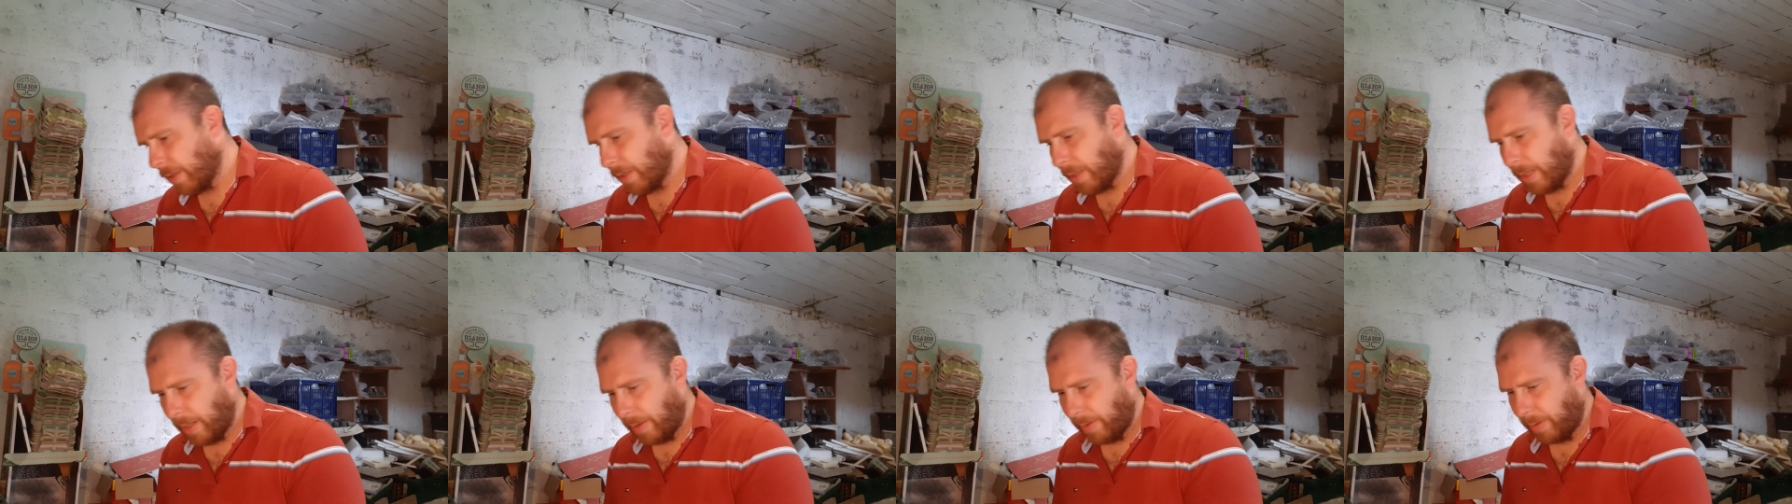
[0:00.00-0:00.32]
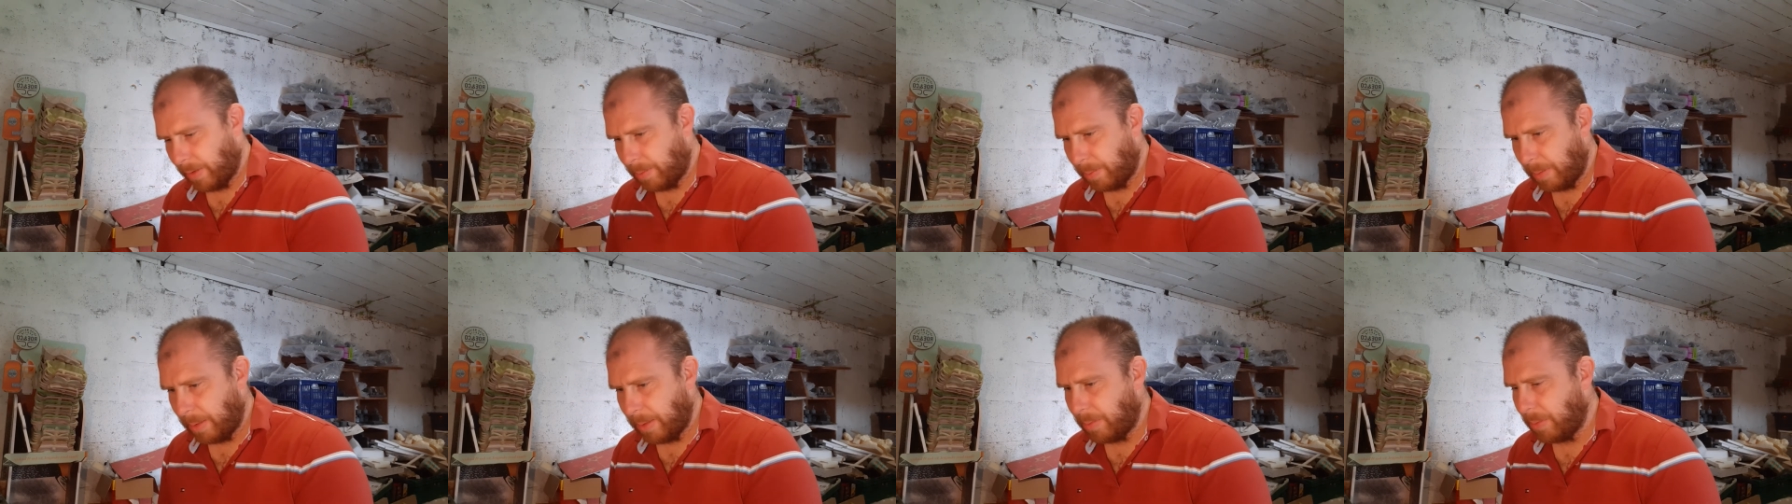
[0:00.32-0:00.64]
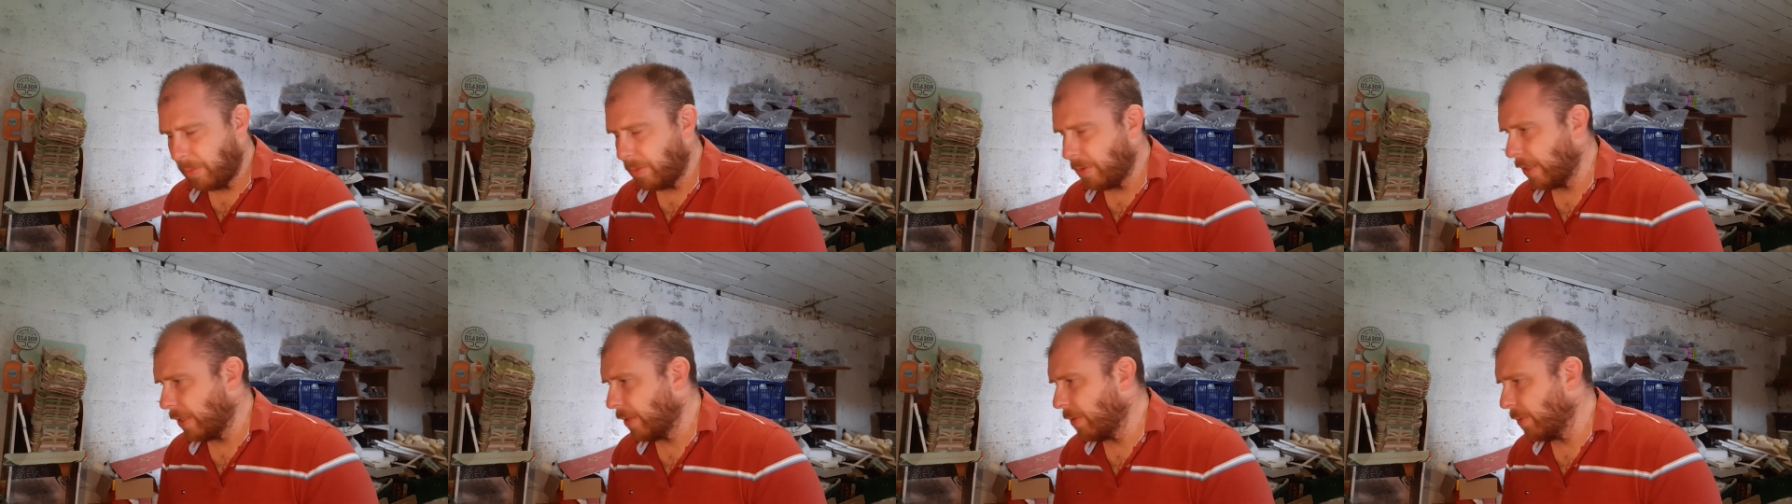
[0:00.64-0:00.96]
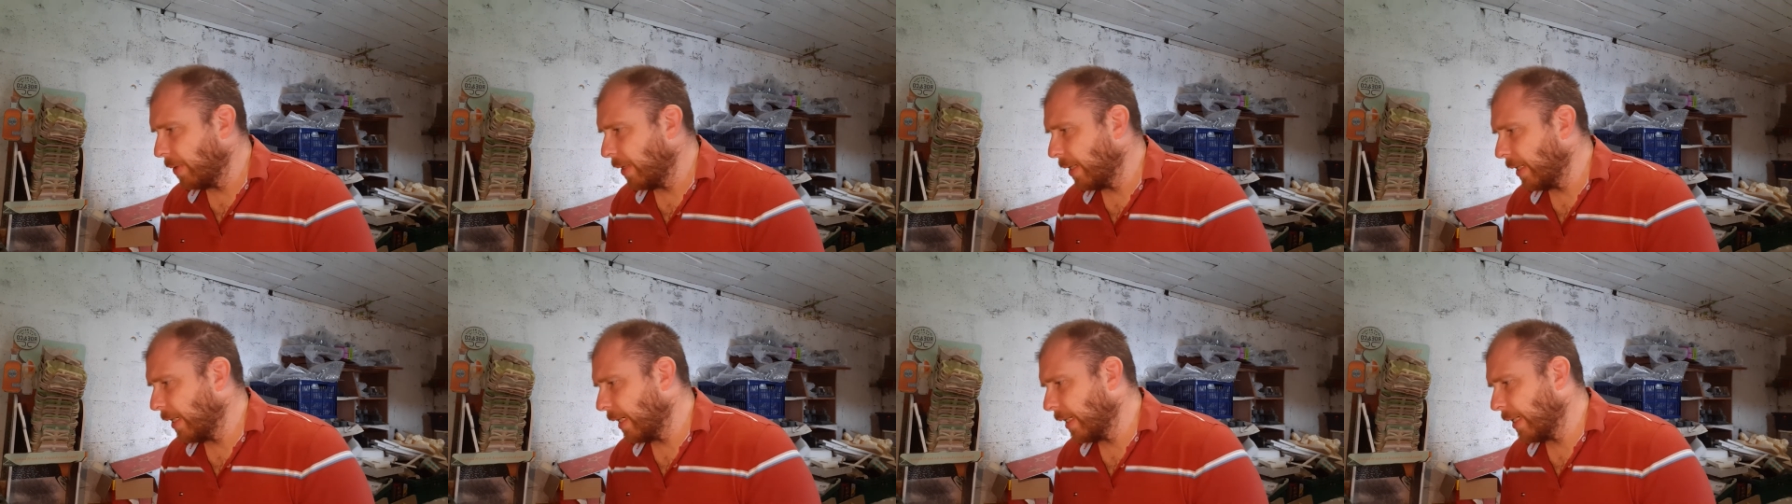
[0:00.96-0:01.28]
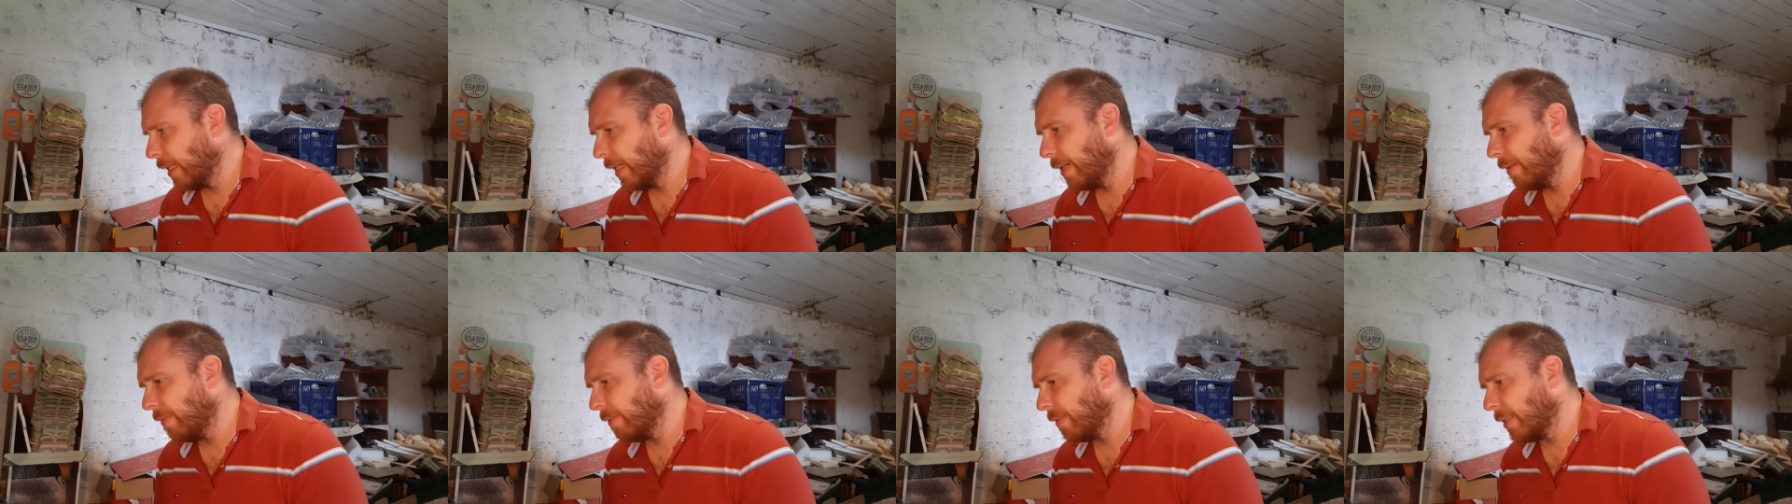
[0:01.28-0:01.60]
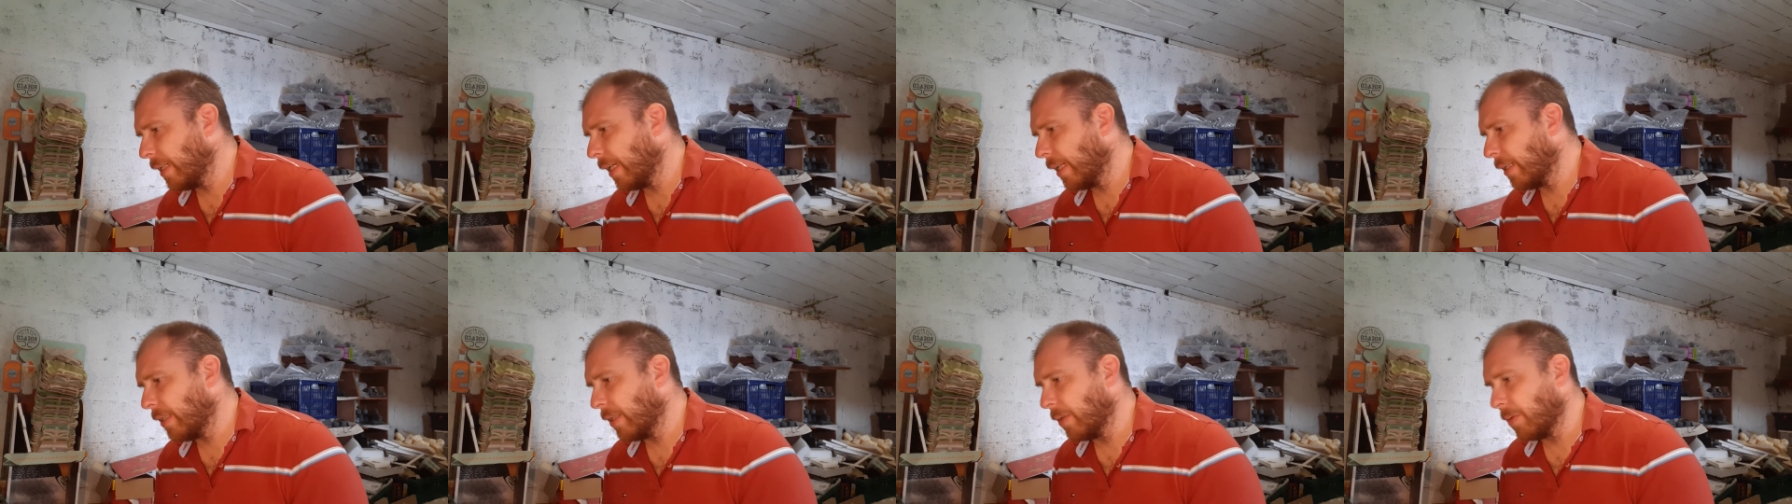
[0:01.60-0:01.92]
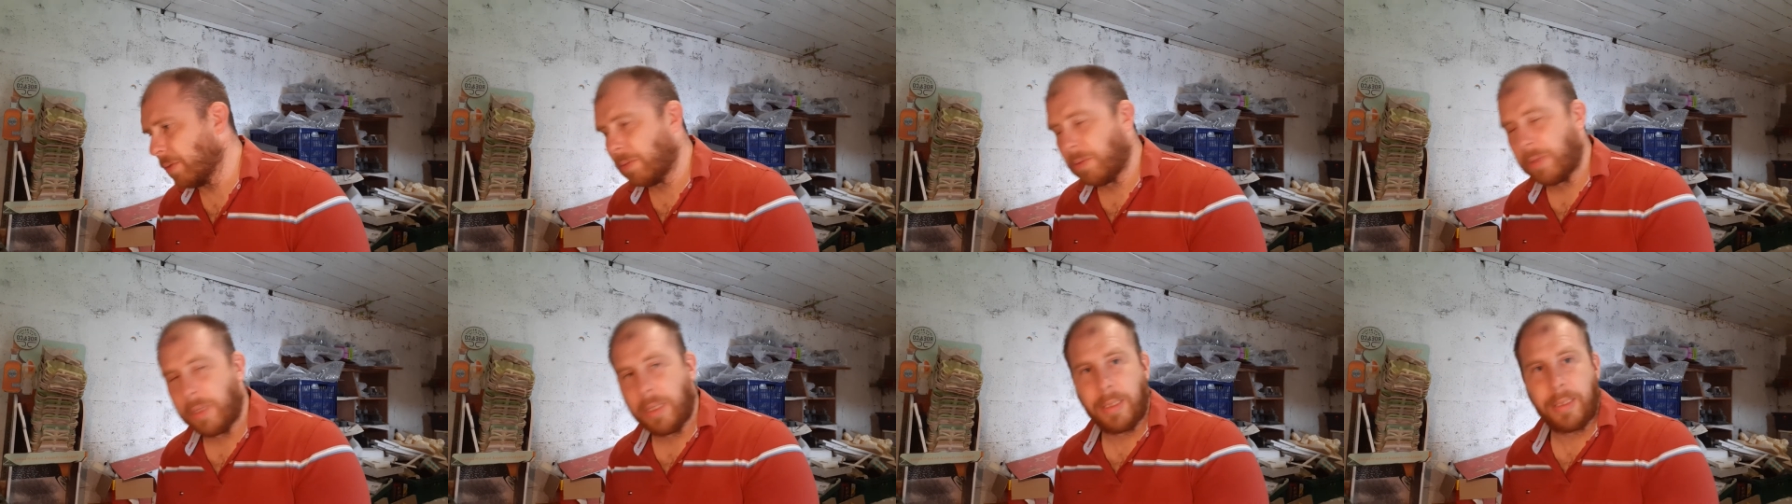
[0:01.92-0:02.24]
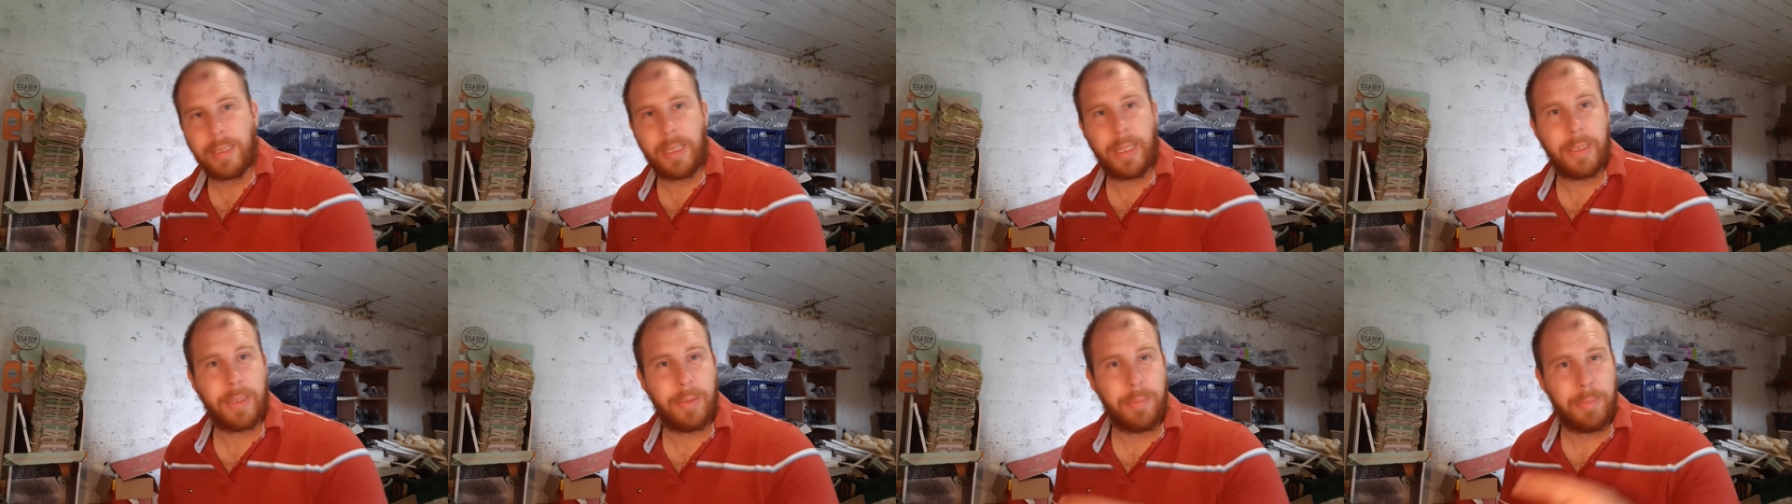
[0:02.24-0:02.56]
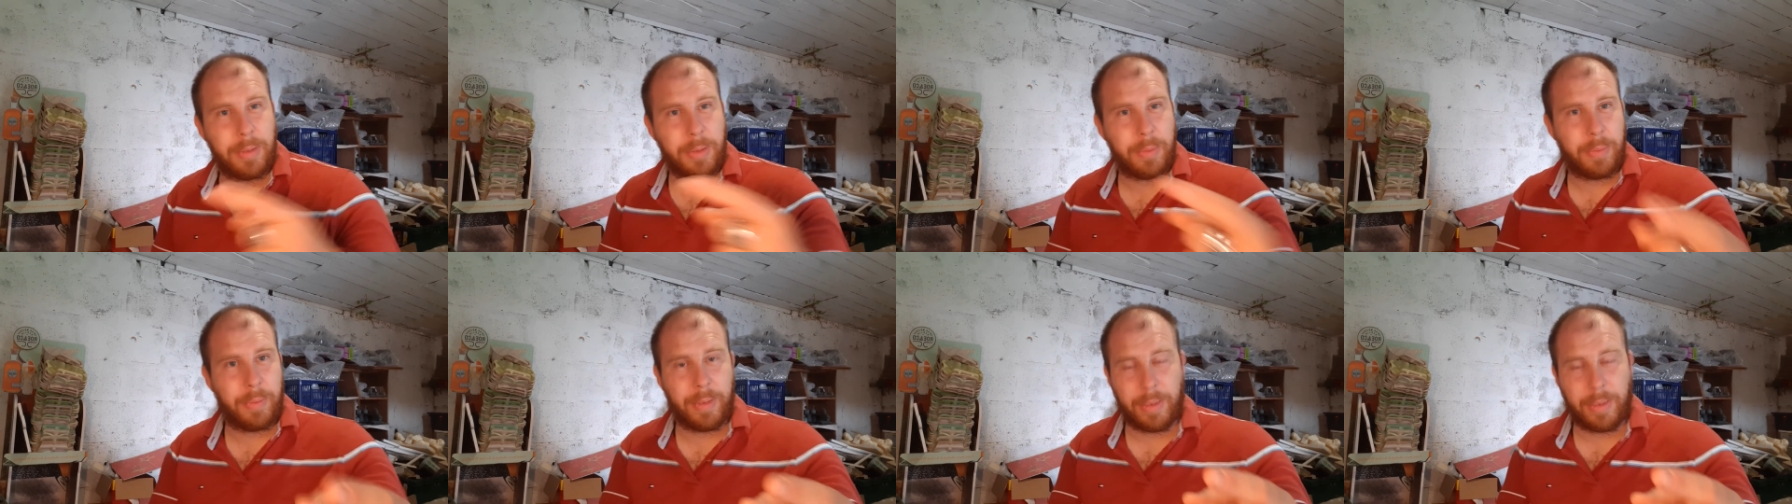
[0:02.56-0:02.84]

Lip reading: I've got a Space Marine Dreadnought here that I didn't even touch. I was going to touch him between.